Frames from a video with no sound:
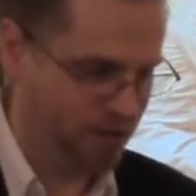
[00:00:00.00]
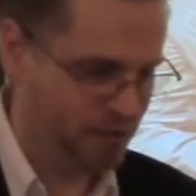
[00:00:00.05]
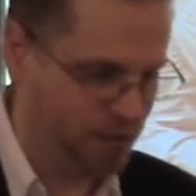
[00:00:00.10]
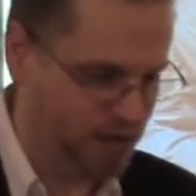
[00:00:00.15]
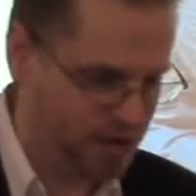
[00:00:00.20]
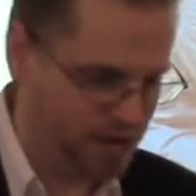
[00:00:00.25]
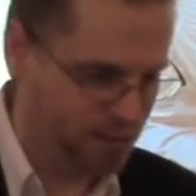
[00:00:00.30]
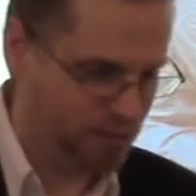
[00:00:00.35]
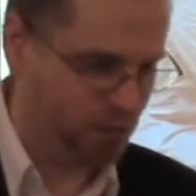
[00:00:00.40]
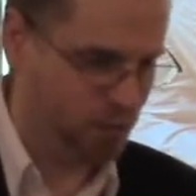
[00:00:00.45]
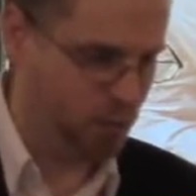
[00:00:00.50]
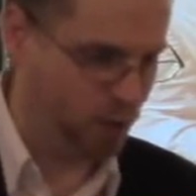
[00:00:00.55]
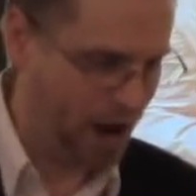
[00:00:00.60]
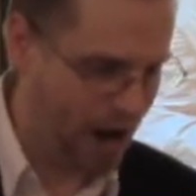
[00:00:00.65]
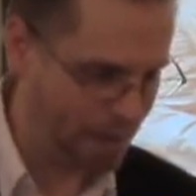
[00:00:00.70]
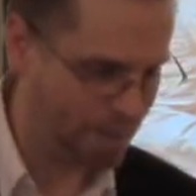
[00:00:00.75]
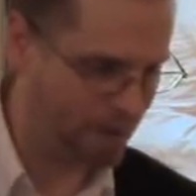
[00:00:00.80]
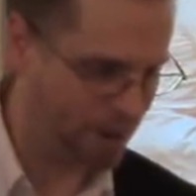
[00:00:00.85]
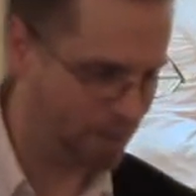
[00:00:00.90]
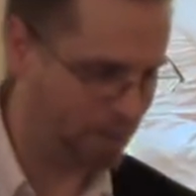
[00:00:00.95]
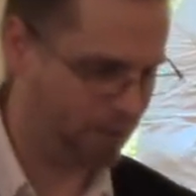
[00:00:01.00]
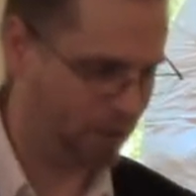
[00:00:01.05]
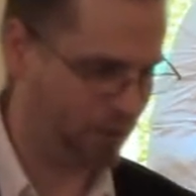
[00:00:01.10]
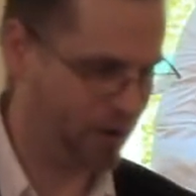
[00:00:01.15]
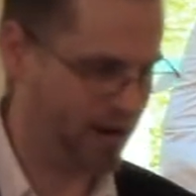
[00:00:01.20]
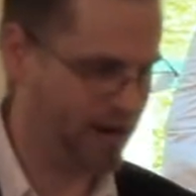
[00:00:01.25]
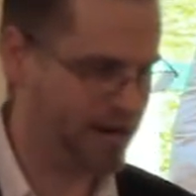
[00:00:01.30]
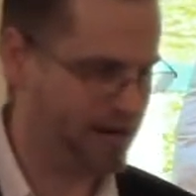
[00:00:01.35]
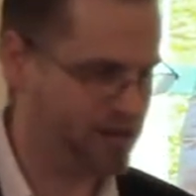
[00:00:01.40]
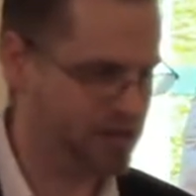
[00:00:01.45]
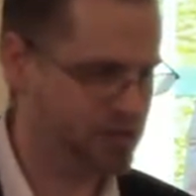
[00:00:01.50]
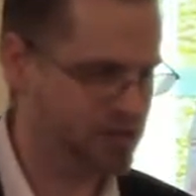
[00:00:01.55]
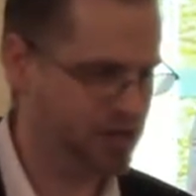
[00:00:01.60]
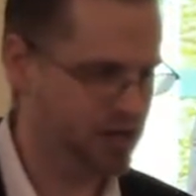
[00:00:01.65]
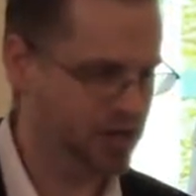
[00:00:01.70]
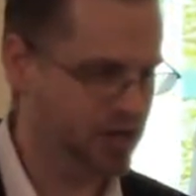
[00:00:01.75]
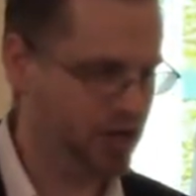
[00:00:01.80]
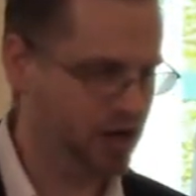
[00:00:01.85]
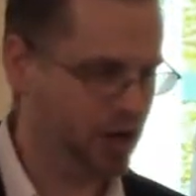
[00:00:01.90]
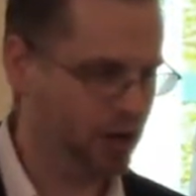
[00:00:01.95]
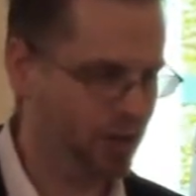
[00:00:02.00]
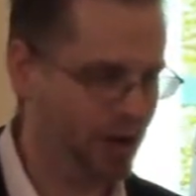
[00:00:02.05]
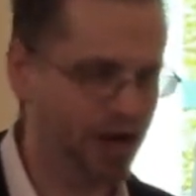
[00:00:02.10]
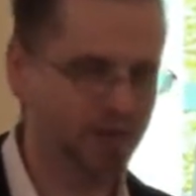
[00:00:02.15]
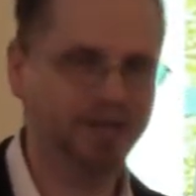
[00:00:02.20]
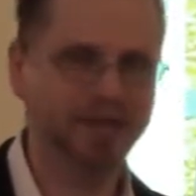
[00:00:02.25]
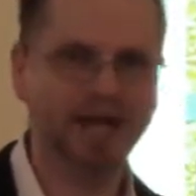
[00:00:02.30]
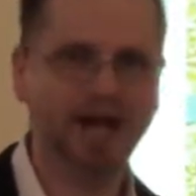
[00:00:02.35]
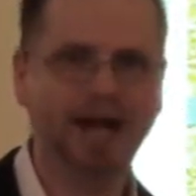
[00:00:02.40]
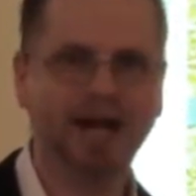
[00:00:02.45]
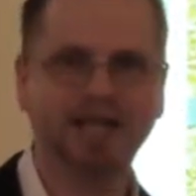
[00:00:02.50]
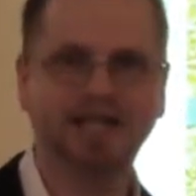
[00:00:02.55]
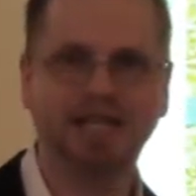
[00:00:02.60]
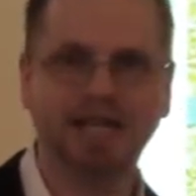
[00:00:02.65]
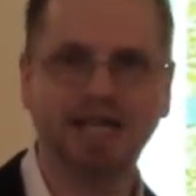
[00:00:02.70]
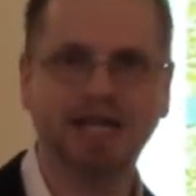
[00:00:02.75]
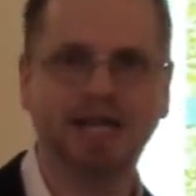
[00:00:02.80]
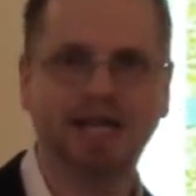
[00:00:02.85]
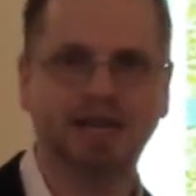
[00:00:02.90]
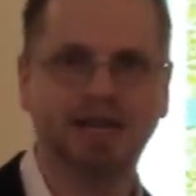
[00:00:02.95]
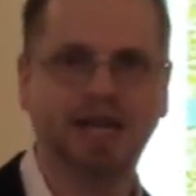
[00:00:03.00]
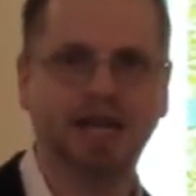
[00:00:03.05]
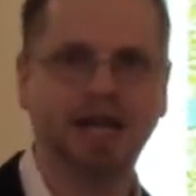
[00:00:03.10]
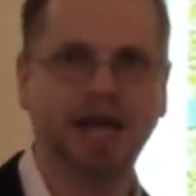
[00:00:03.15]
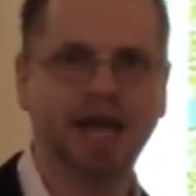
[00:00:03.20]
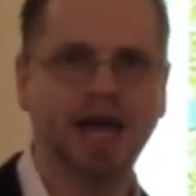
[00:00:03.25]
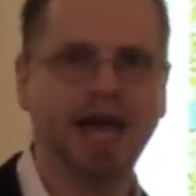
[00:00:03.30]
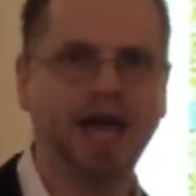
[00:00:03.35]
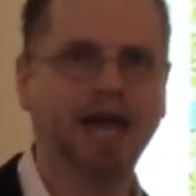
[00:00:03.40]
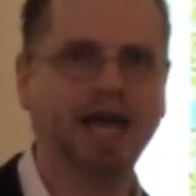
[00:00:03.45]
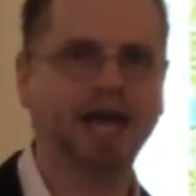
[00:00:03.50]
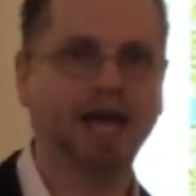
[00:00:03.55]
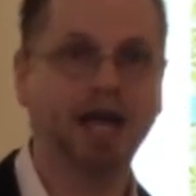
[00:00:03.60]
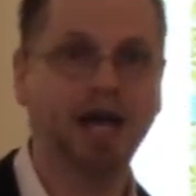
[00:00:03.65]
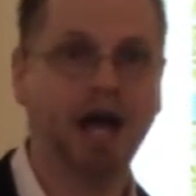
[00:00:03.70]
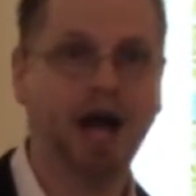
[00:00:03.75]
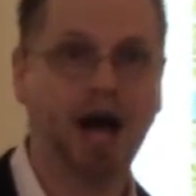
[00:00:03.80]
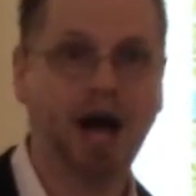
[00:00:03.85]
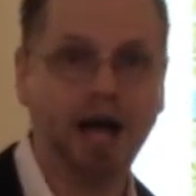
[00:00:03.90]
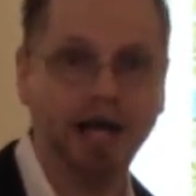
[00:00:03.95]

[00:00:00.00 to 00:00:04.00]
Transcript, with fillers: if we could wrap our brains around the idea that, hey,